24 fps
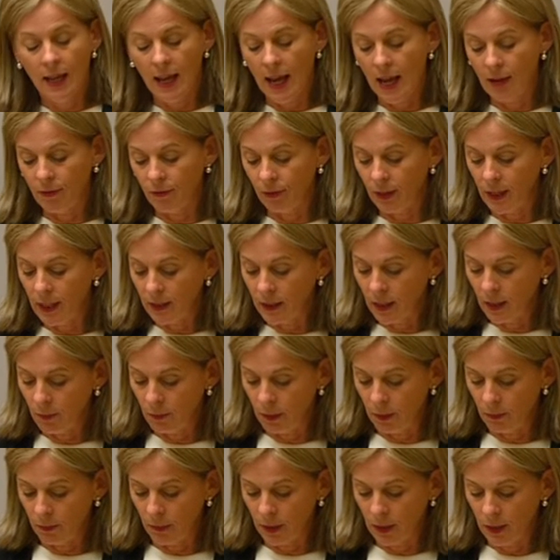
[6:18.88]
and for his
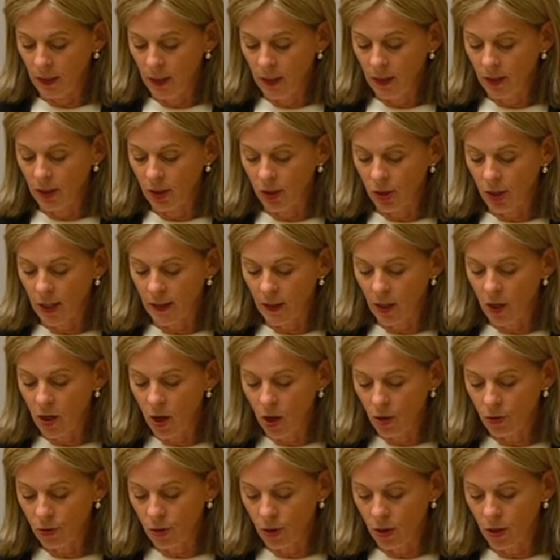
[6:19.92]
commitment to share the
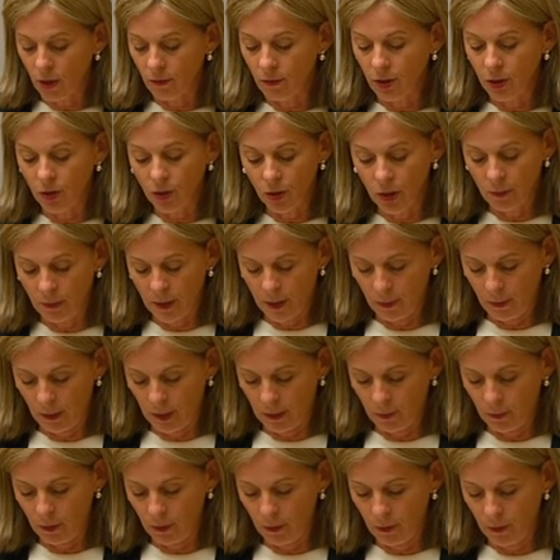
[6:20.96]
culture of the Yugambeh
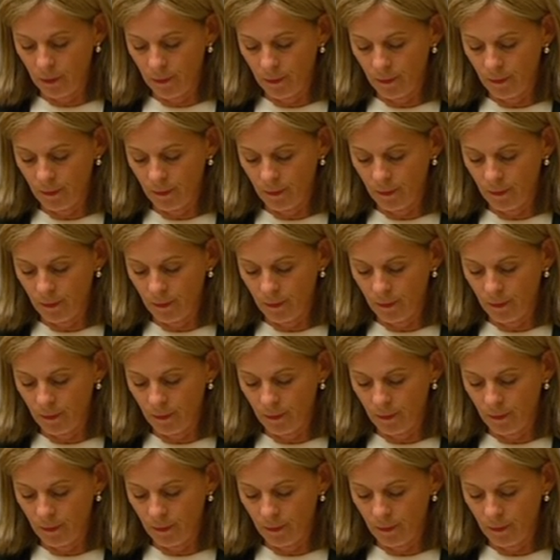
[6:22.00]
people.